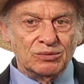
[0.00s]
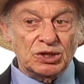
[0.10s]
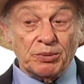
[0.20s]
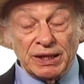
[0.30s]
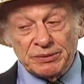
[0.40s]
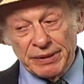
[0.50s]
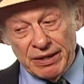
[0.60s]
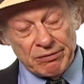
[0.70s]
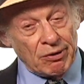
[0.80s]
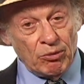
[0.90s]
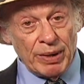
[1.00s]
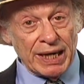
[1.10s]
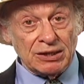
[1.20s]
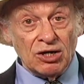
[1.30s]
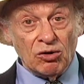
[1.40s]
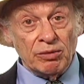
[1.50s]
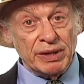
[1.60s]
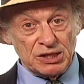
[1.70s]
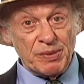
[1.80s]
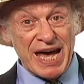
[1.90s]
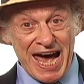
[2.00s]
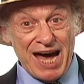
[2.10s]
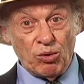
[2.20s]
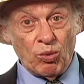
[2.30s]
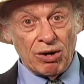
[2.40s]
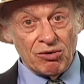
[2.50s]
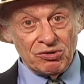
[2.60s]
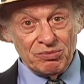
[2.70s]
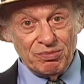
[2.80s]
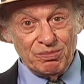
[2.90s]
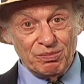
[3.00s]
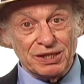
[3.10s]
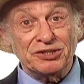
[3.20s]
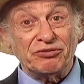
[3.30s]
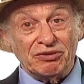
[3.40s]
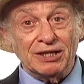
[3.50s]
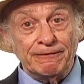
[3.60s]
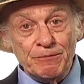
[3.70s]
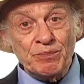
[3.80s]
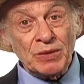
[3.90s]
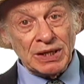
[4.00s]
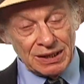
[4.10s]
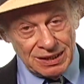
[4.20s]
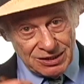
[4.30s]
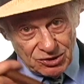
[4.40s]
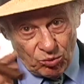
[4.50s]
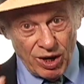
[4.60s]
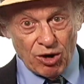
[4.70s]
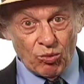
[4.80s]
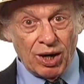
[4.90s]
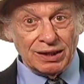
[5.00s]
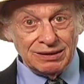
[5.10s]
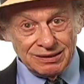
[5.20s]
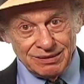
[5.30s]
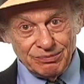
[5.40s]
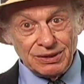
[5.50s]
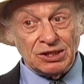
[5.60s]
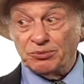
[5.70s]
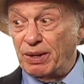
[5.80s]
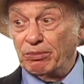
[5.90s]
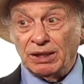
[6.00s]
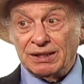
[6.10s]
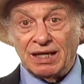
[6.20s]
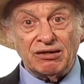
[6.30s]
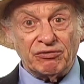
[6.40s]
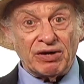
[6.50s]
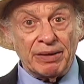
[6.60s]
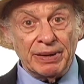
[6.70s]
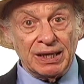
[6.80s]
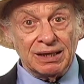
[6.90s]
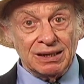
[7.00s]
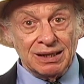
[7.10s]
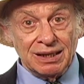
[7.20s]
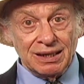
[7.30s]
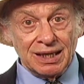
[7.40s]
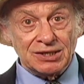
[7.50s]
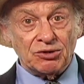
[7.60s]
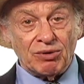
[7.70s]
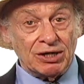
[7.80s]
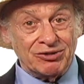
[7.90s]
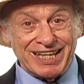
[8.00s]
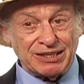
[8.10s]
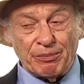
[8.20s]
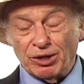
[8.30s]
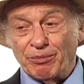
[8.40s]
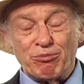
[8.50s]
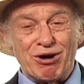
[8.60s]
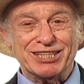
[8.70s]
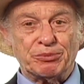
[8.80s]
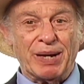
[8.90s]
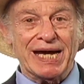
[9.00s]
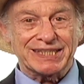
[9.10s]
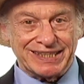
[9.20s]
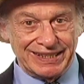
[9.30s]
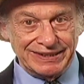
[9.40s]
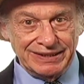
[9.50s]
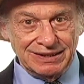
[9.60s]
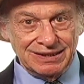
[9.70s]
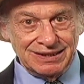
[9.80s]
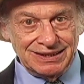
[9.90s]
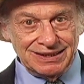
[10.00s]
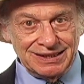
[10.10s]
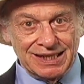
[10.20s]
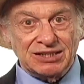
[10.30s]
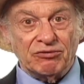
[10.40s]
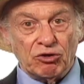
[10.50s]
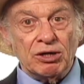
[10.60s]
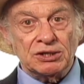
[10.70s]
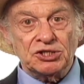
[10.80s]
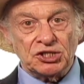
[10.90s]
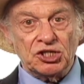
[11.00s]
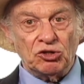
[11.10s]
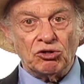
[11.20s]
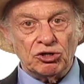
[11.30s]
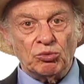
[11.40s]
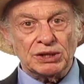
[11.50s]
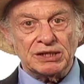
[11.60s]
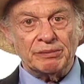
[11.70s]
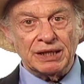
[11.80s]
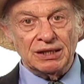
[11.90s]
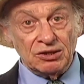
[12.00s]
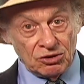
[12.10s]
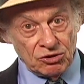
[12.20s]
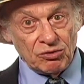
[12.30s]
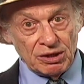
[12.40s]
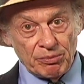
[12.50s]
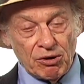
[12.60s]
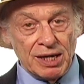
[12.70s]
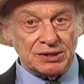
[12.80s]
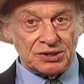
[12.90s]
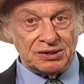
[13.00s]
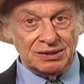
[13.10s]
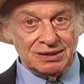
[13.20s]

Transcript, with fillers: Which makes me a throwback? No, it makes me a hat wearer. But it's fun to wear one because people identify me as a writer, not to put a press pass in. That's if you're insecure, you want somebody to know you're in the press.